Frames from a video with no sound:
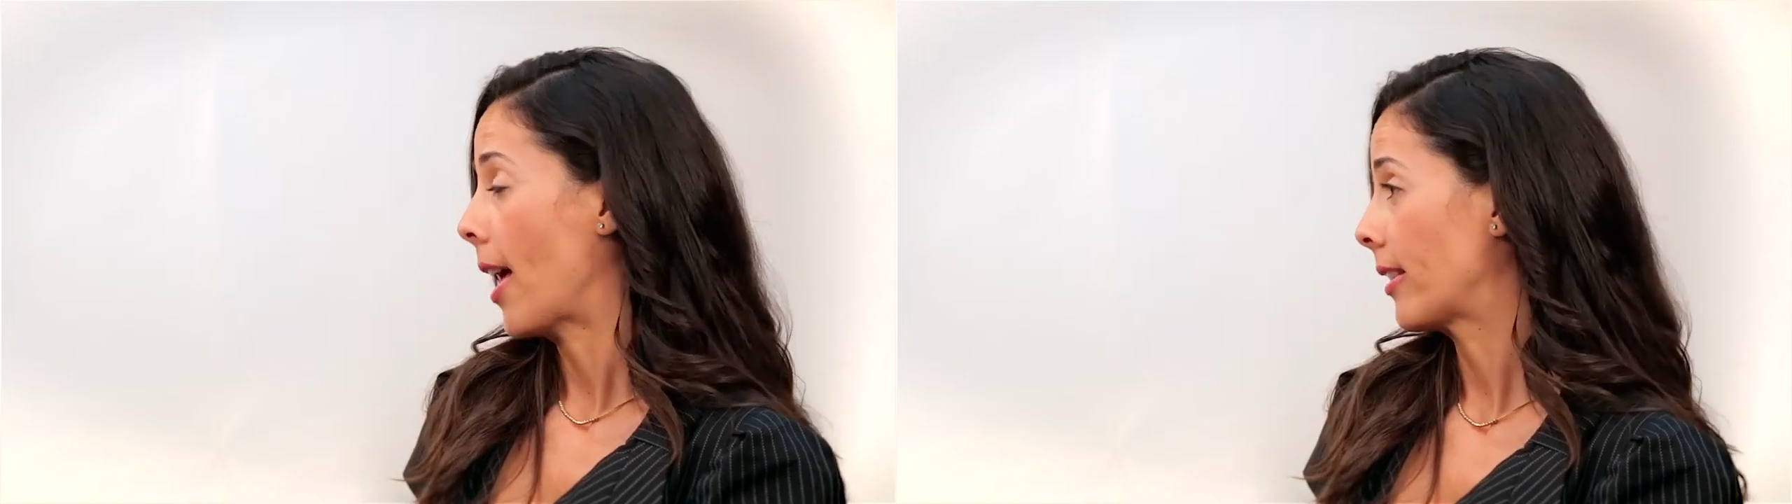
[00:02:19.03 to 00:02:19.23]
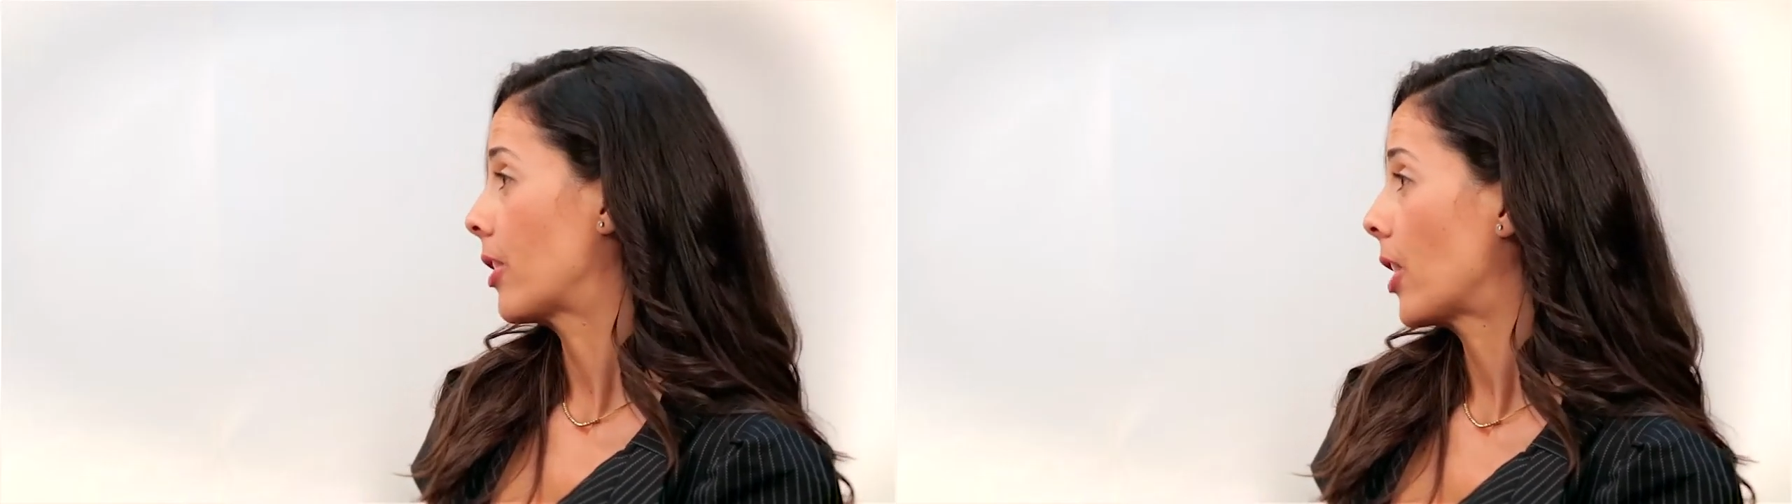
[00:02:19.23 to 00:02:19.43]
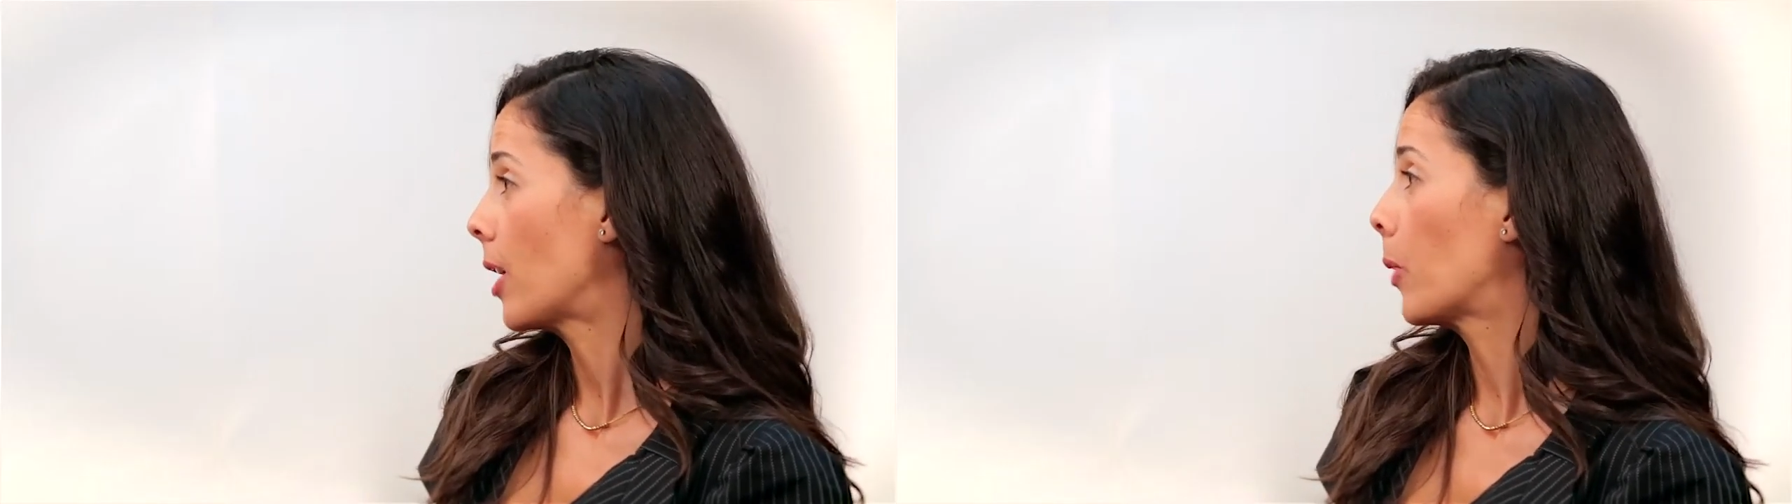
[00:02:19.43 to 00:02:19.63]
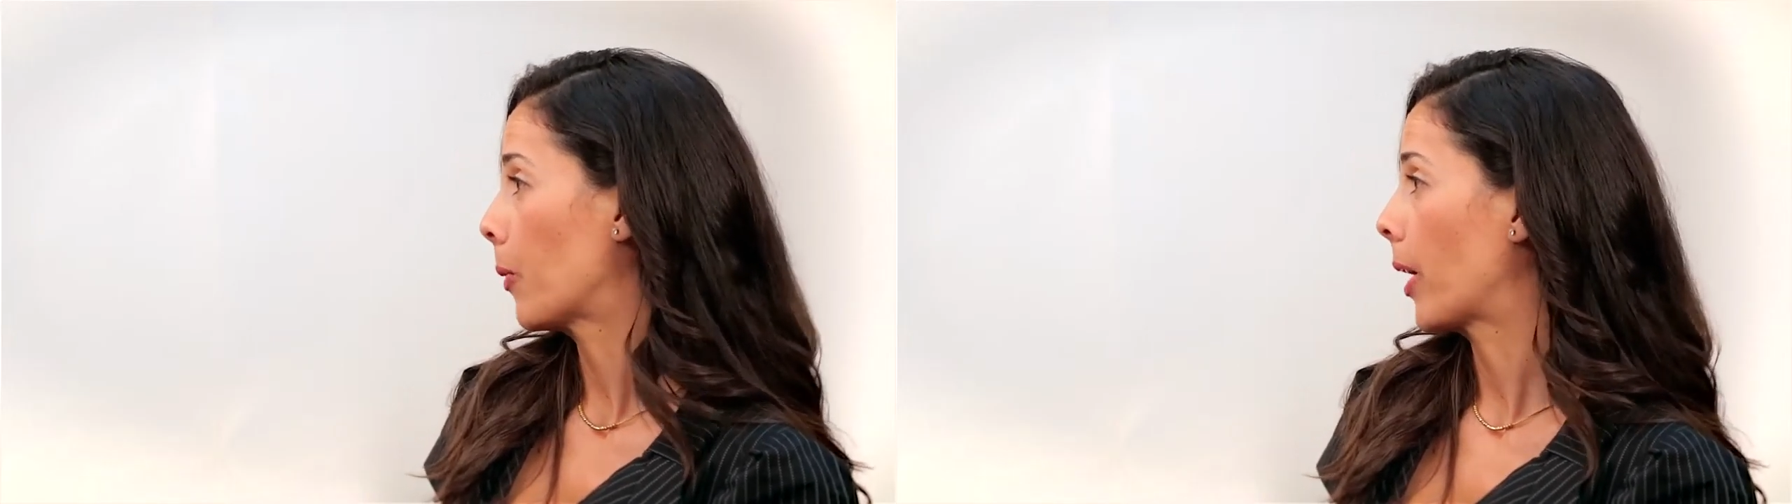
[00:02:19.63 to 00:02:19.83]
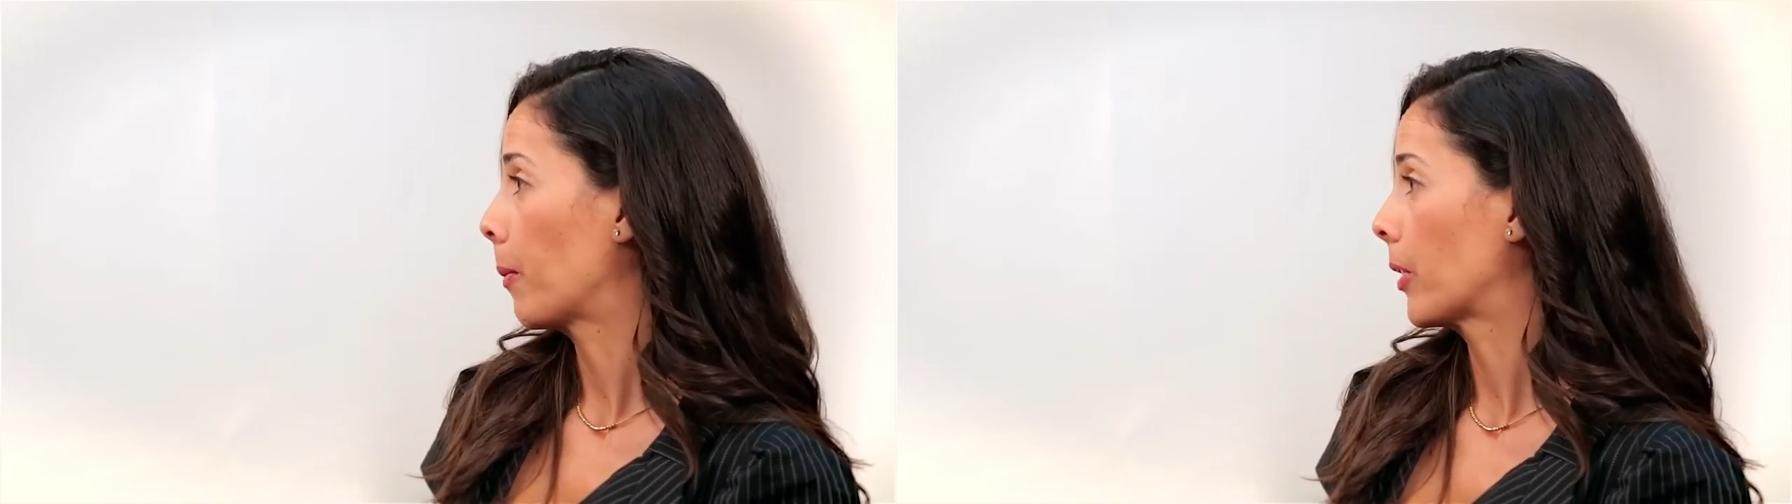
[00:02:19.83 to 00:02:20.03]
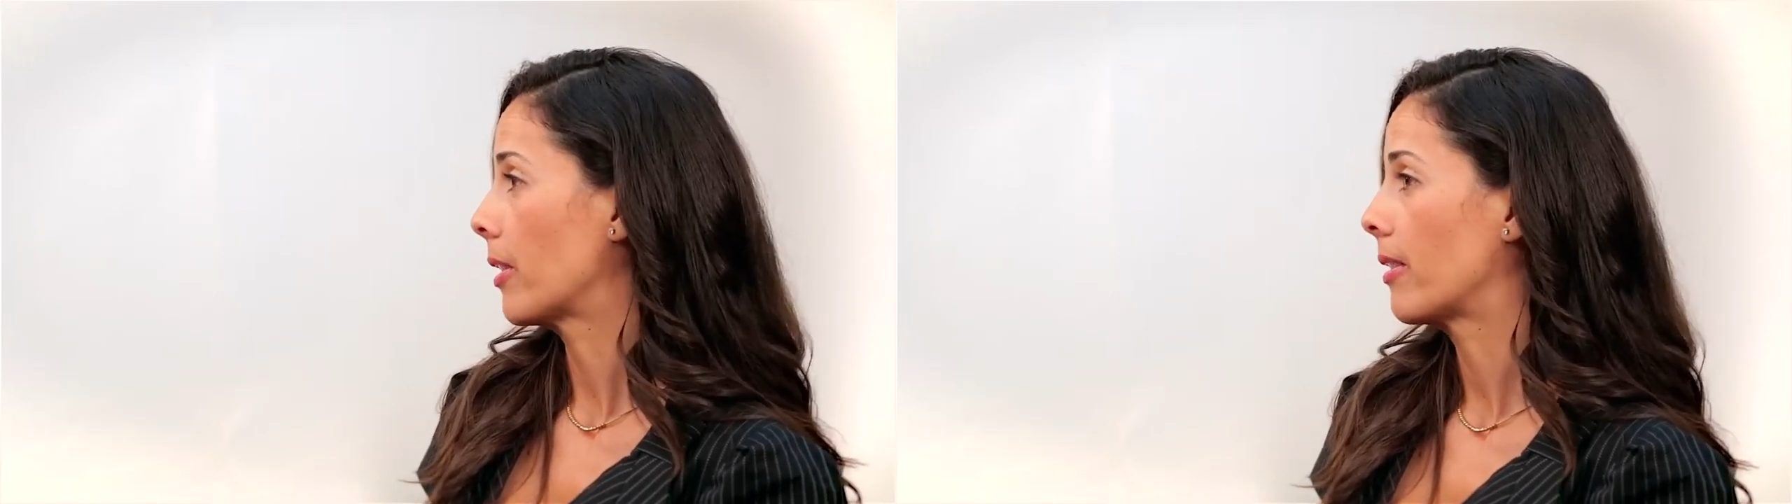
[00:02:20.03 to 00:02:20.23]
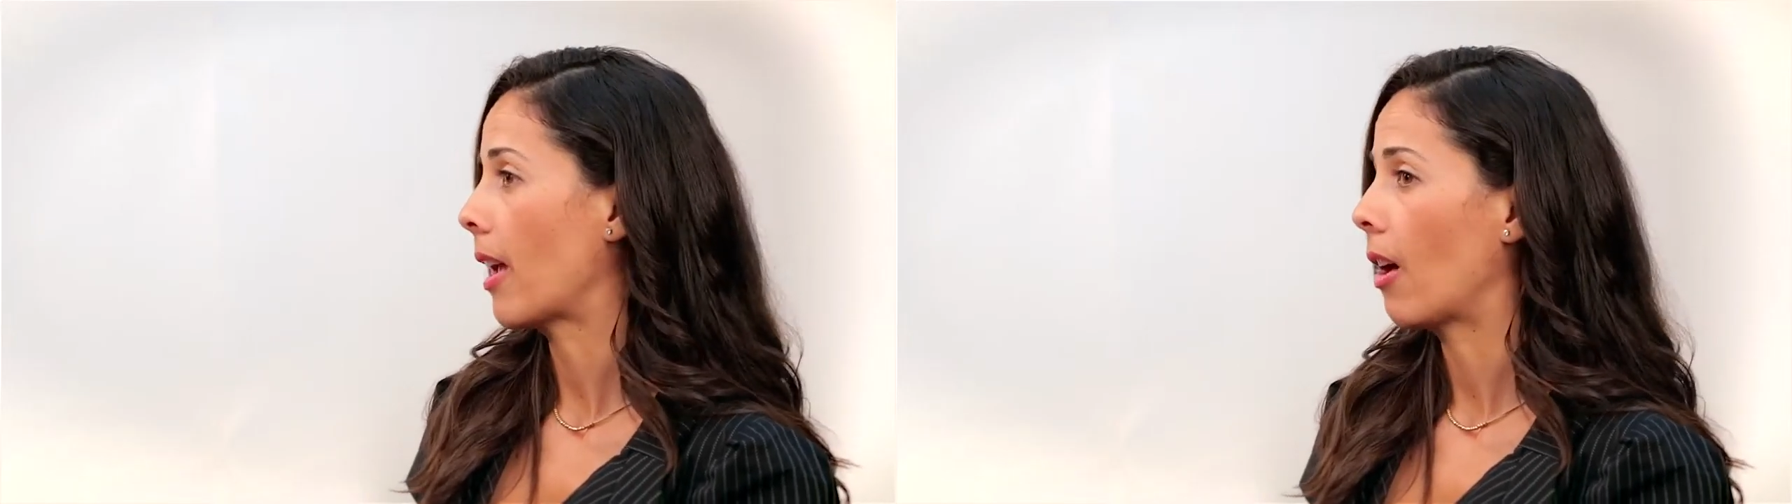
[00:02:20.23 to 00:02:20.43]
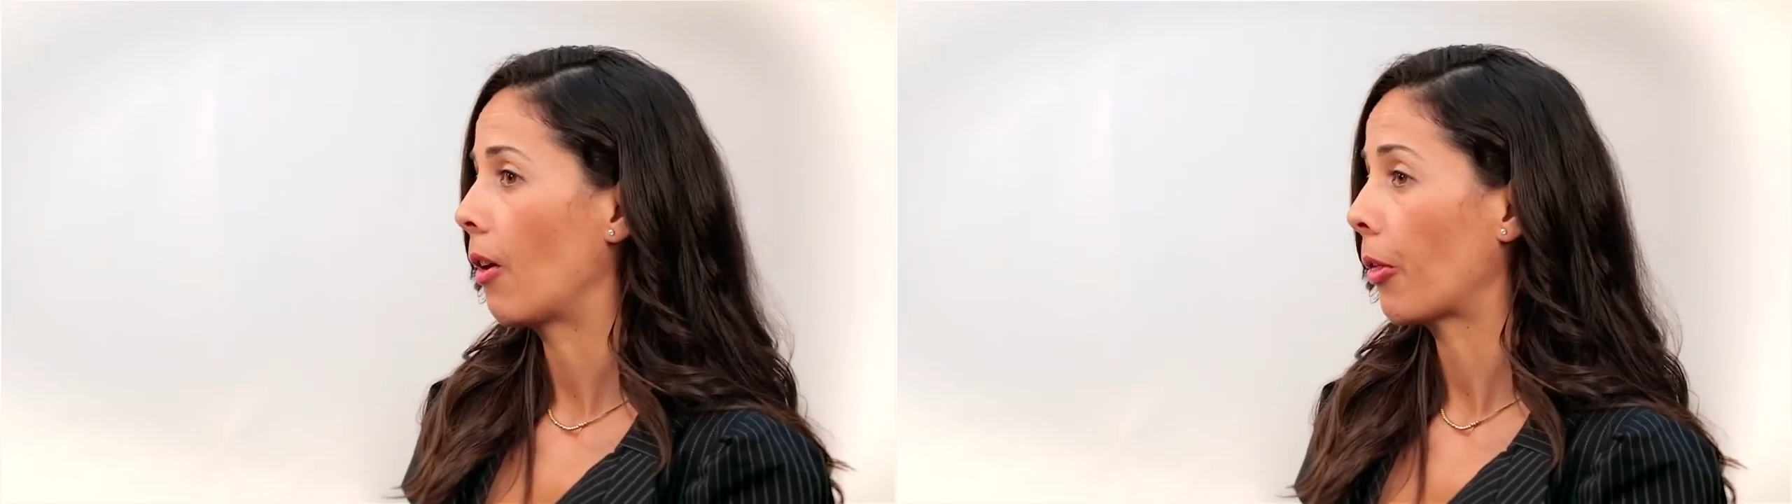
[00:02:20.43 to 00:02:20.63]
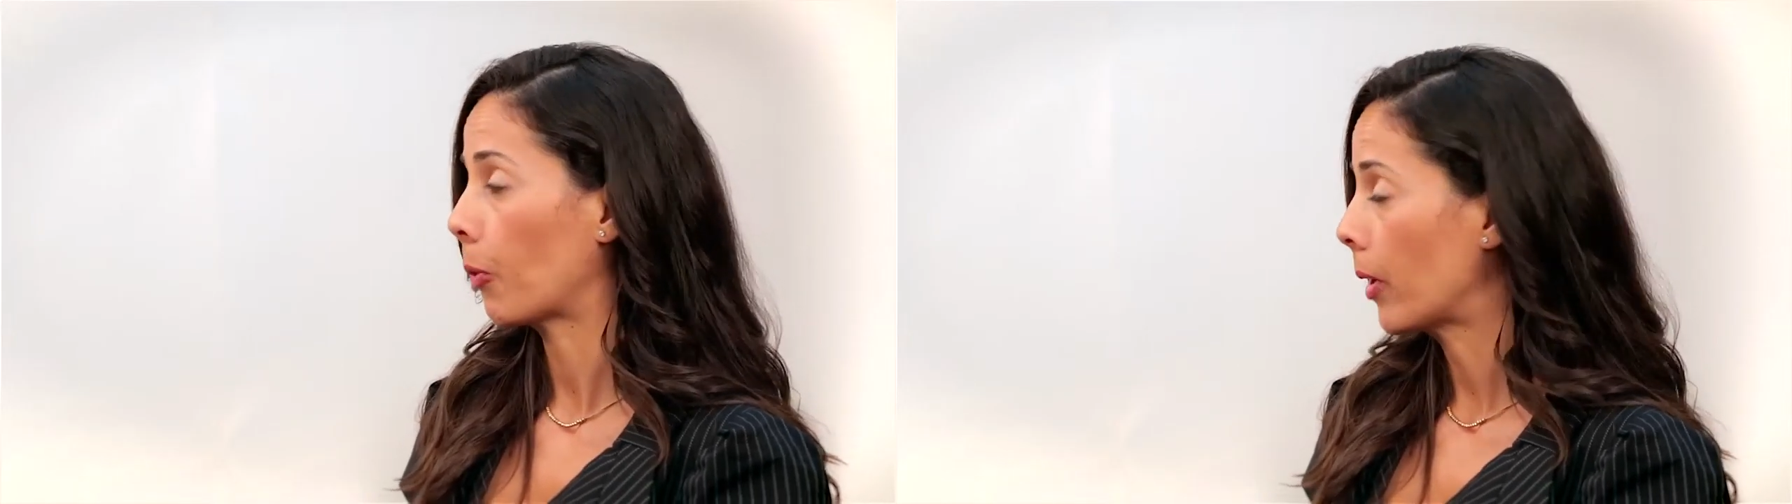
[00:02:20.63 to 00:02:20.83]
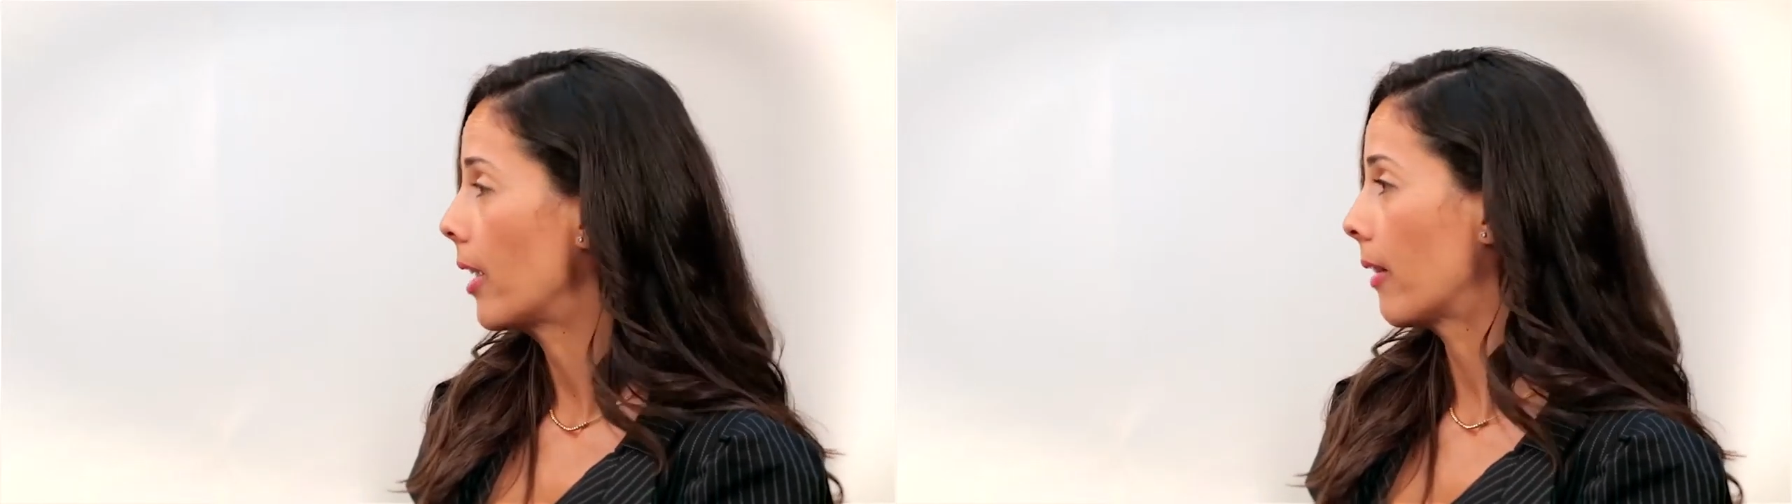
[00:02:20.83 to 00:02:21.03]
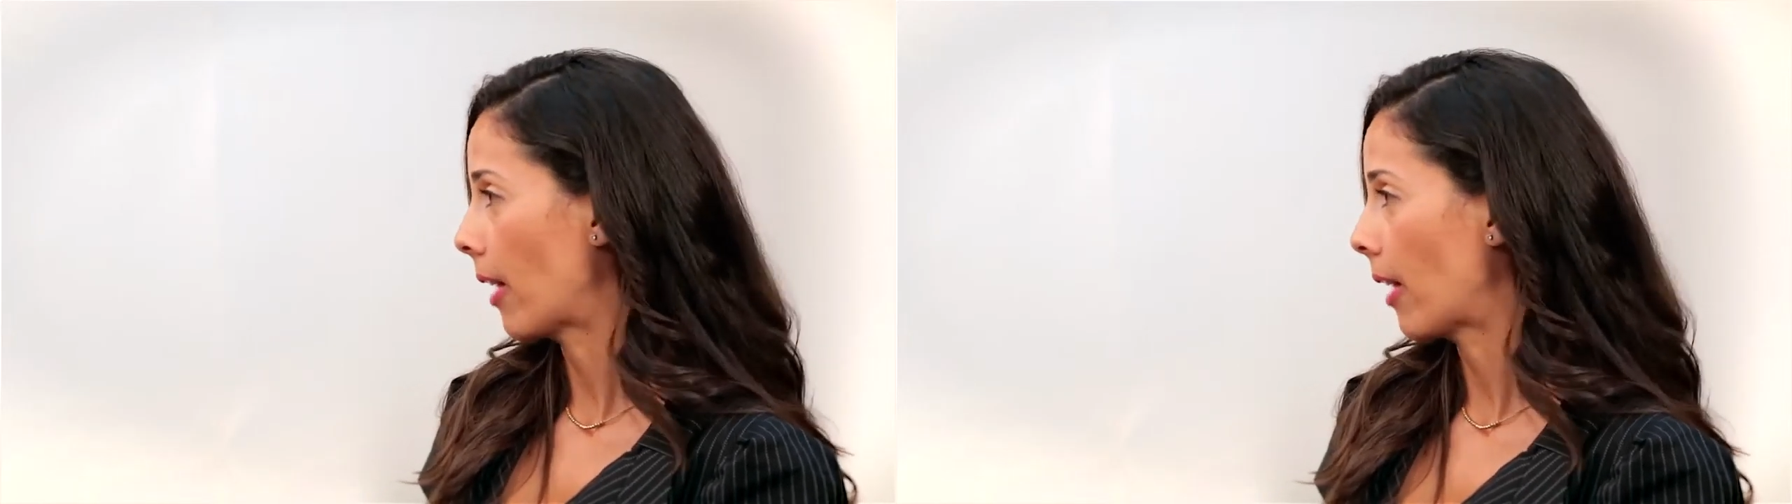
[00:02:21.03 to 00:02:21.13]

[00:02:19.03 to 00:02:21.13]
as a team, we were able to sell three in